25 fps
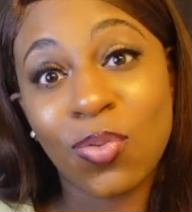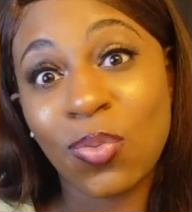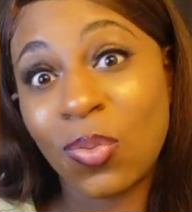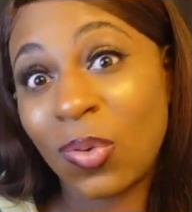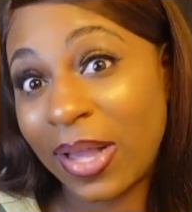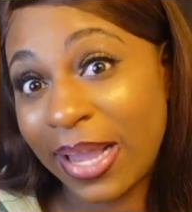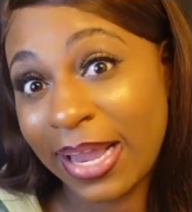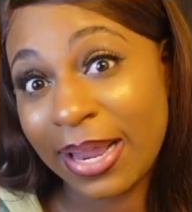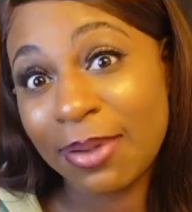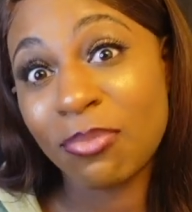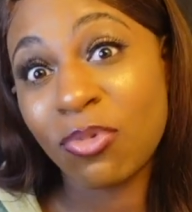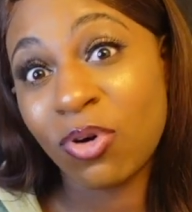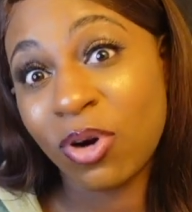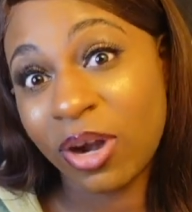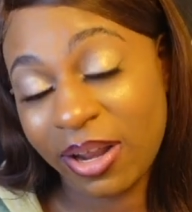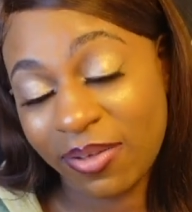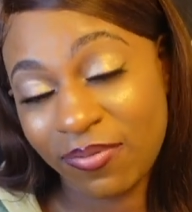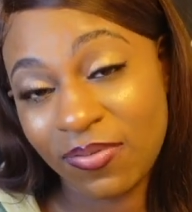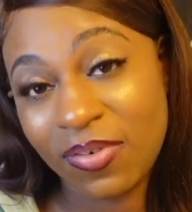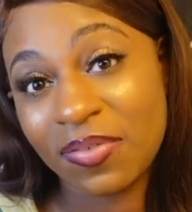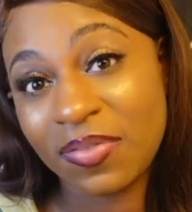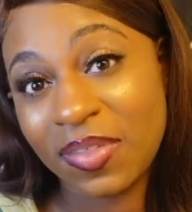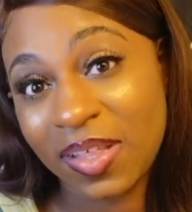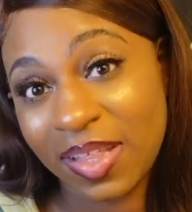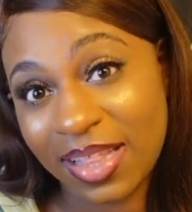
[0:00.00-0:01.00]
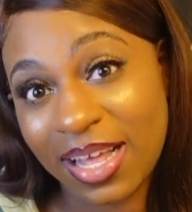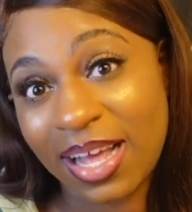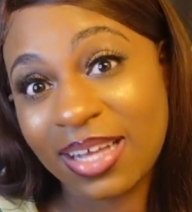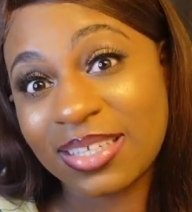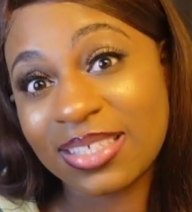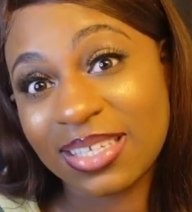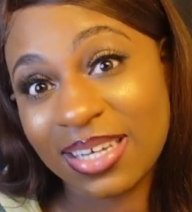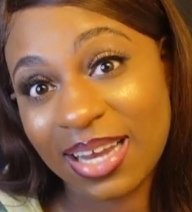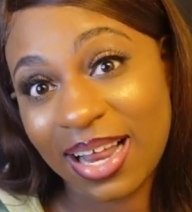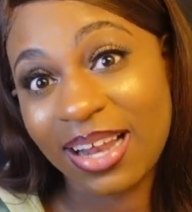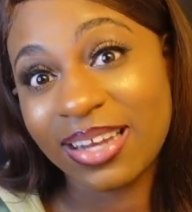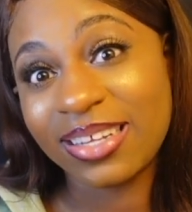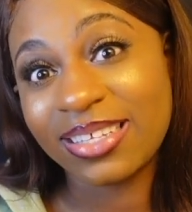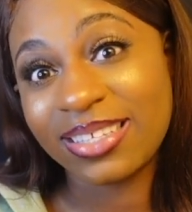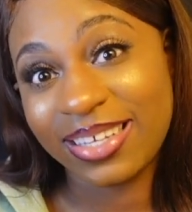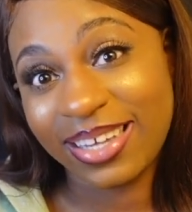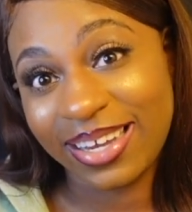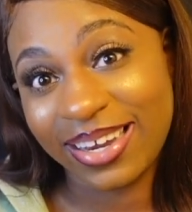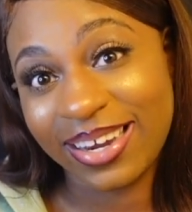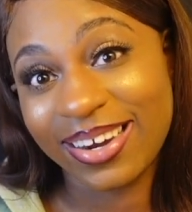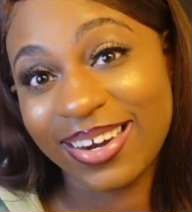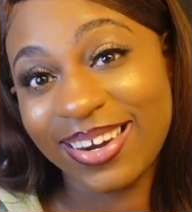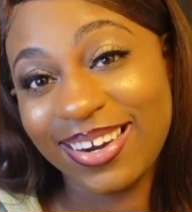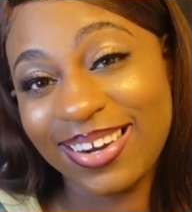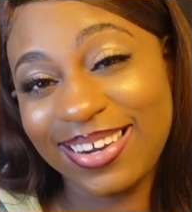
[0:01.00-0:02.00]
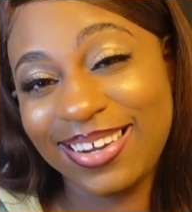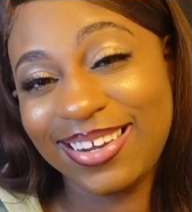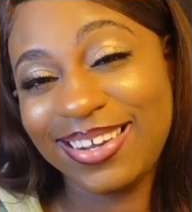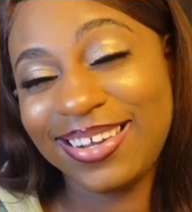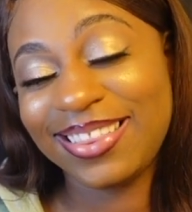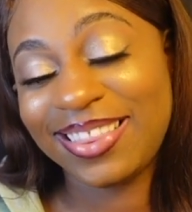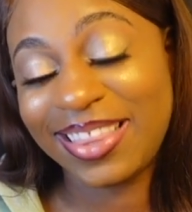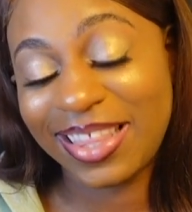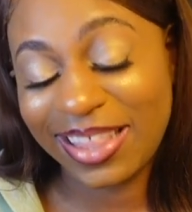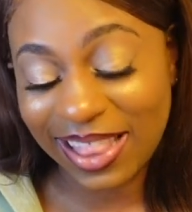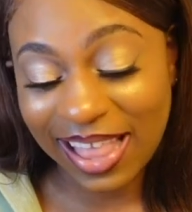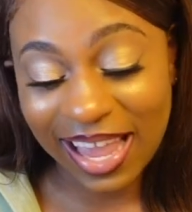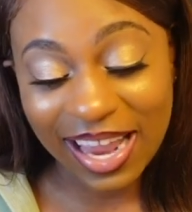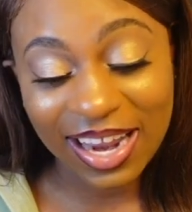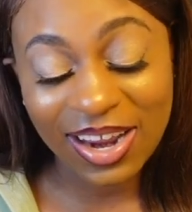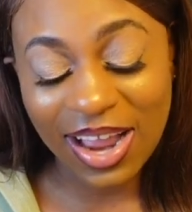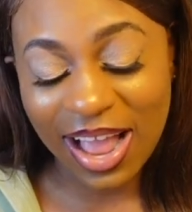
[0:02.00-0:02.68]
way more than $50,000 a year. Like,